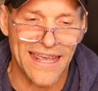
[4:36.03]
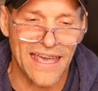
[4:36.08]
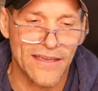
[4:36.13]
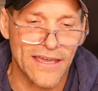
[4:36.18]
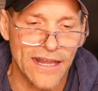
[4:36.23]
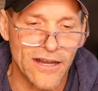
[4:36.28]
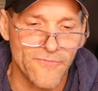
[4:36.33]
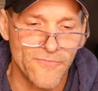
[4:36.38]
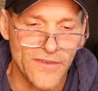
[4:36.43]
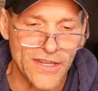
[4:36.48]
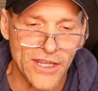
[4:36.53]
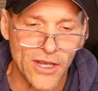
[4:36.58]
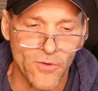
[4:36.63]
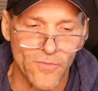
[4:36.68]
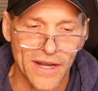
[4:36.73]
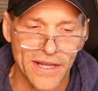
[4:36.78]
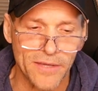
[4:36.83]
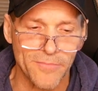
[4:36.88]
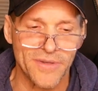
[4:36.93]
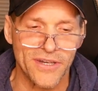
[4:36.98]
I got a video
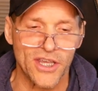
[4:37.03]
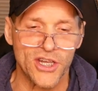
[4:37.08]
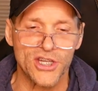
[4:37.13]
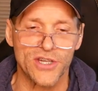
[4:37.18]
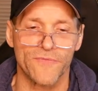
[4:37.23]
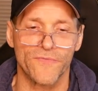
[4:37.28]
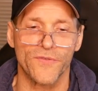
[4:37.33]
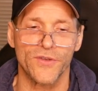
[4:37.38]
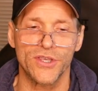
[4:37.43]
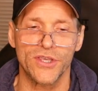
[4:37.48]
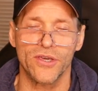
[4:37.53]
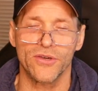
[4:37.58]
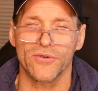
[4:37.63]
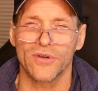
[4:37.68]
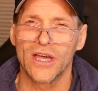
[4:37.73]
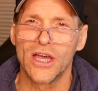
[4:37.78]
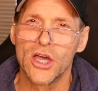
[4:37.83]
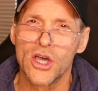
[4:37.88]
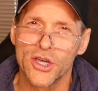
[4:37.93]
recommendation for you.